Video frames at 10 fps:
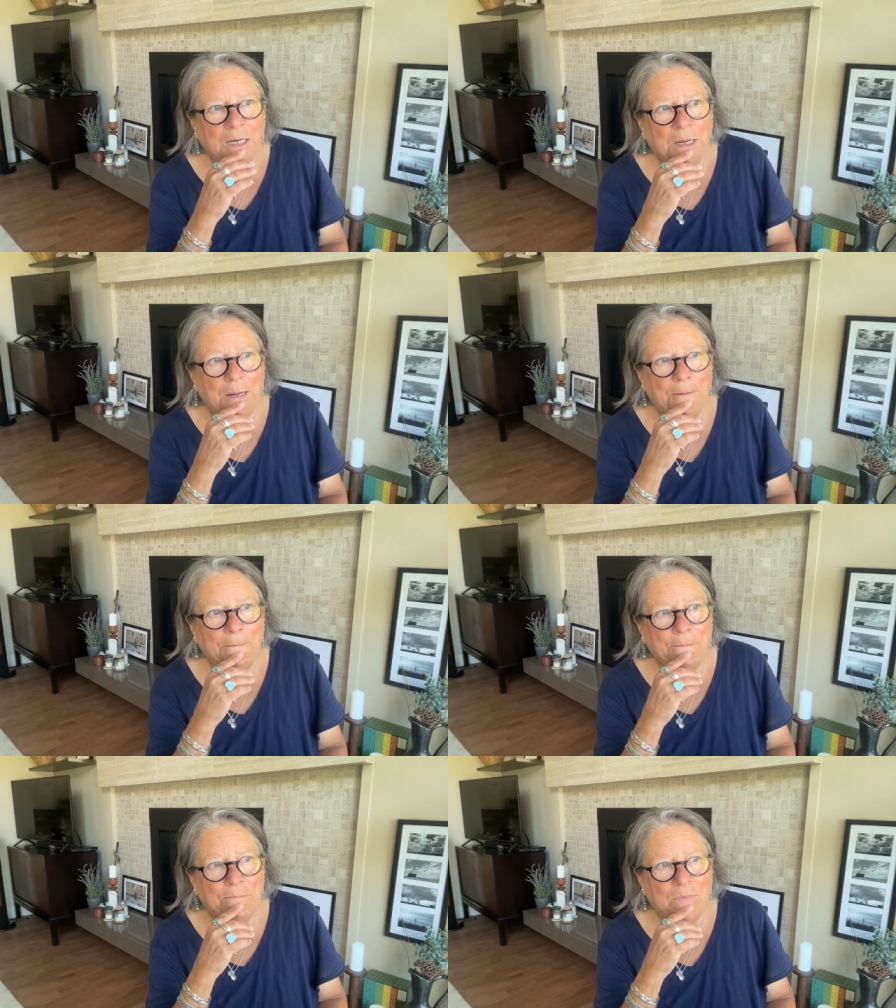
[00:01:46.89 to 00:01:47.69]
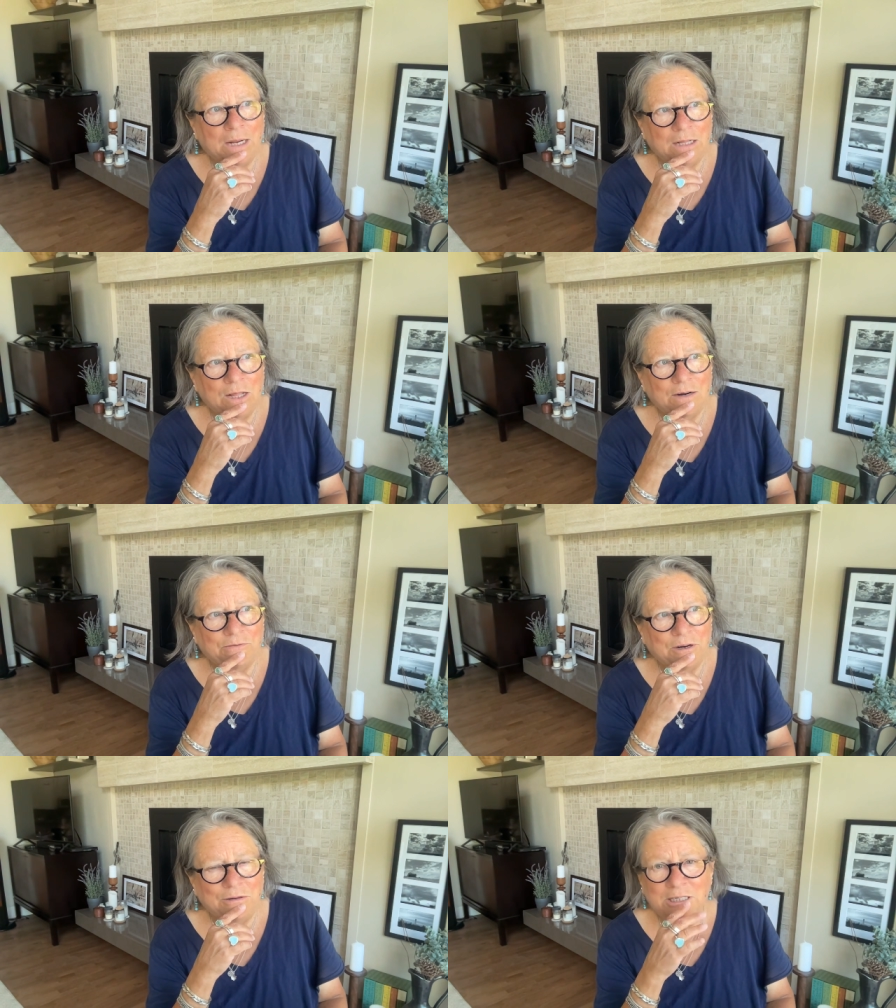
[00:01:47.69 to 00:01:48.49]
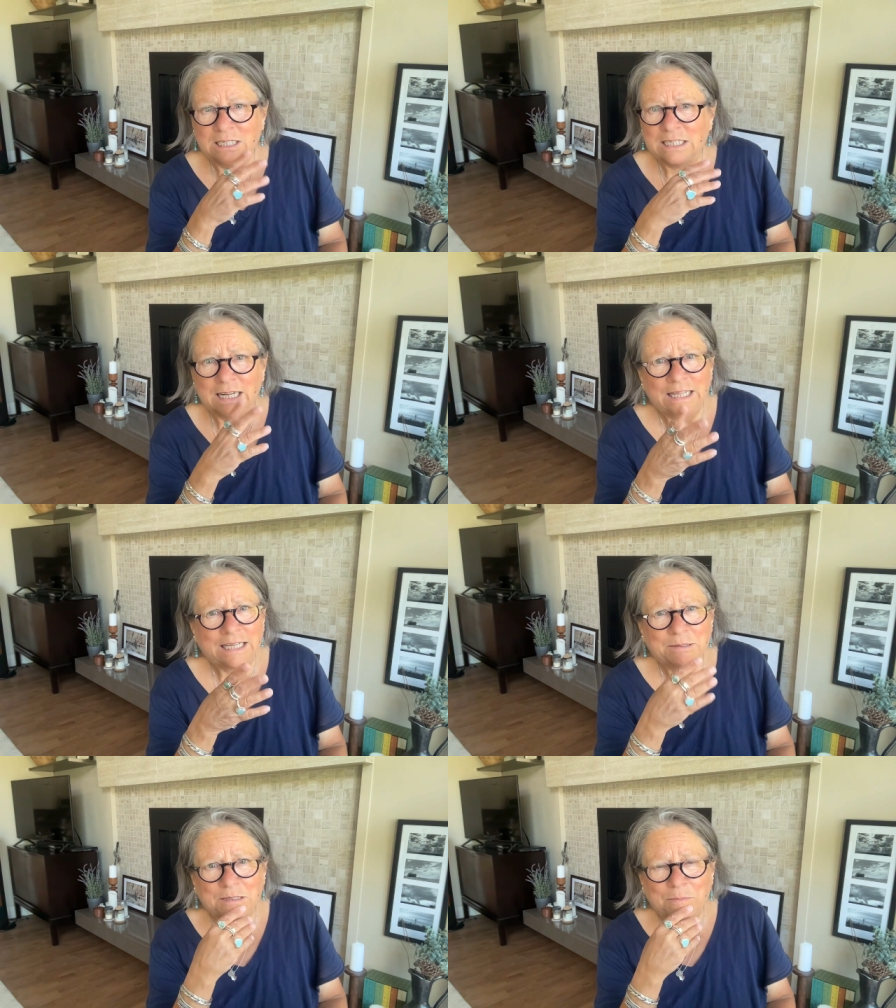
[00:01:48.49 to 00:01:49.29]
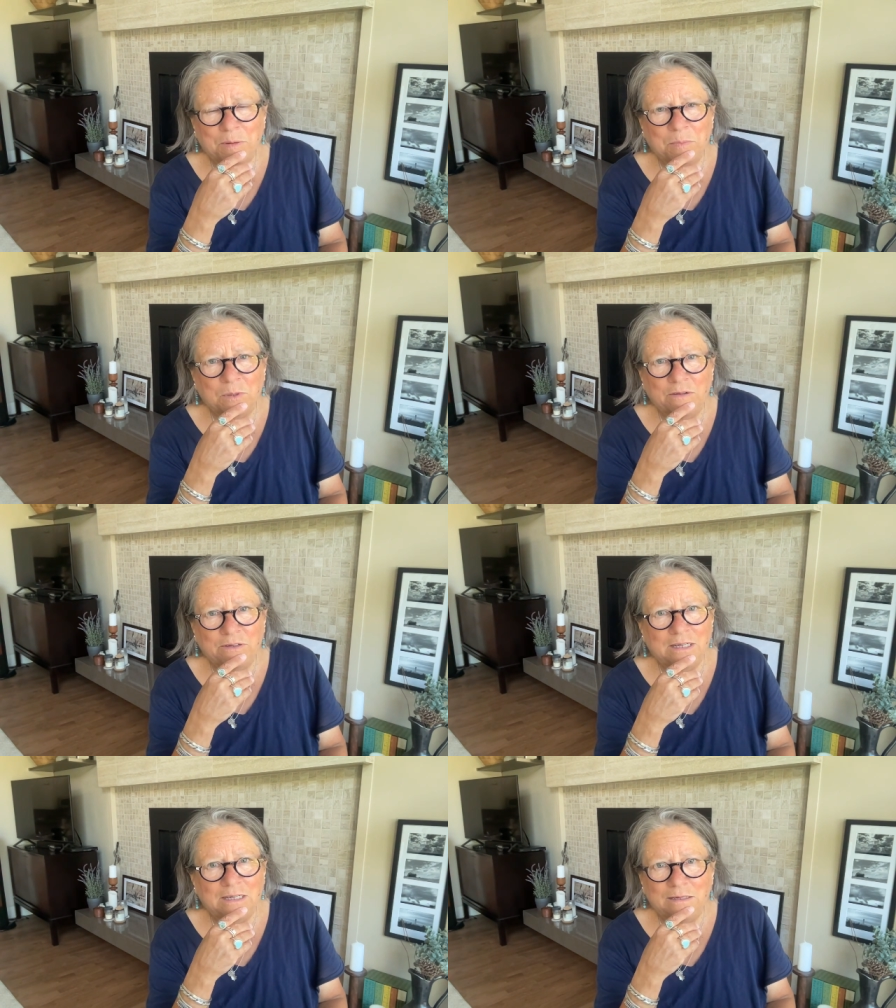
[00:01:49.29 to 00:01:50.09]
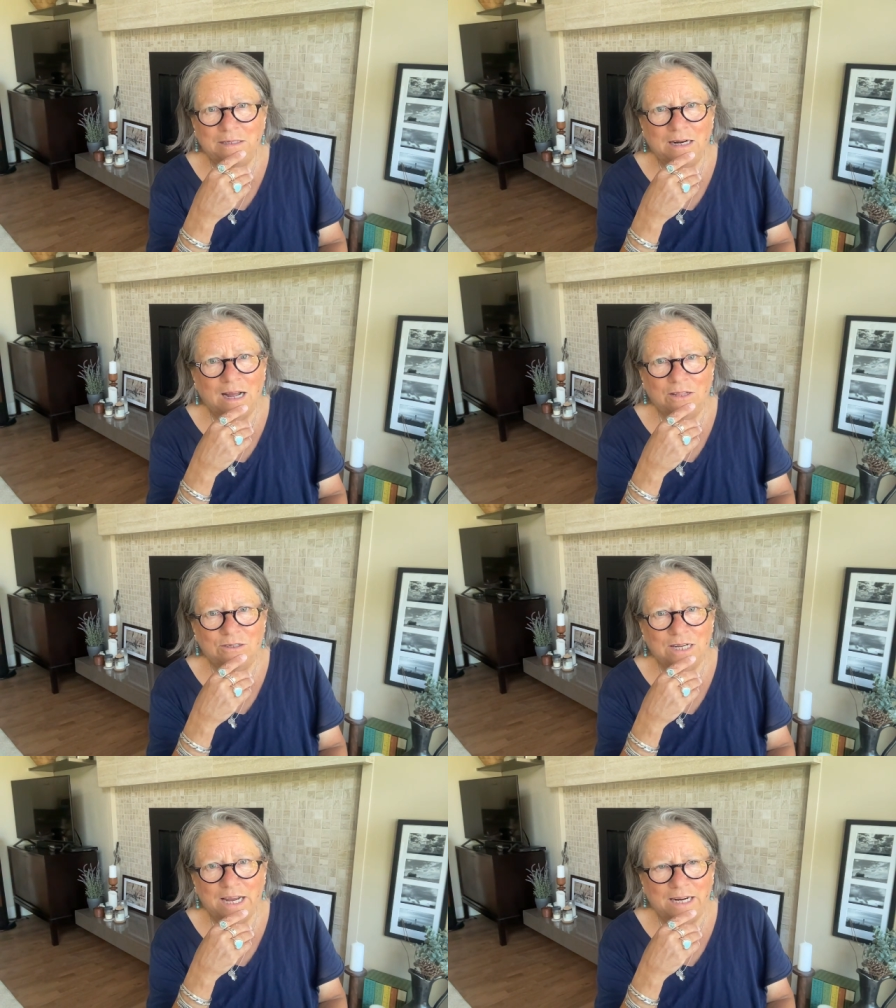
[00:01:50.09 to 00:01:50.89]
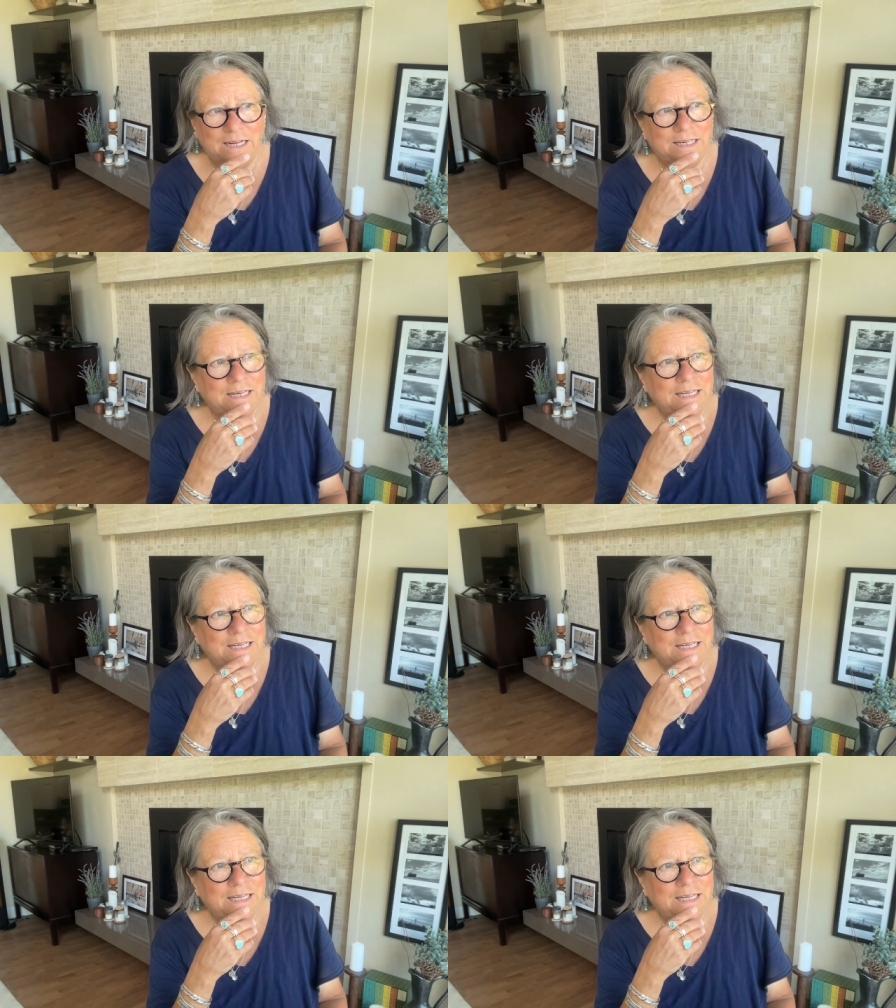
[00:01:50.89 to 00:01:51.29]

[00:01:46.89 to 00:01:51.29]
um, than a lot of fragrances, and I think some people love it and others hate it.